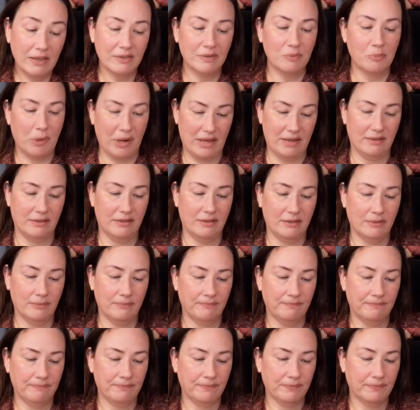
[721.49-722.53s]
Brace.
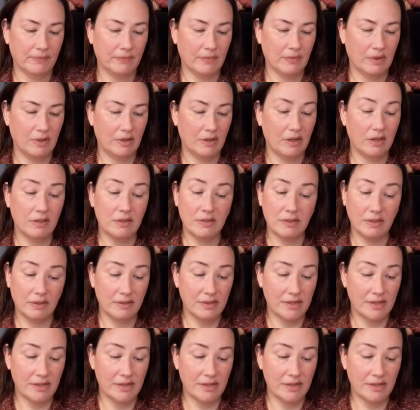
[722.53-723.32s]
It says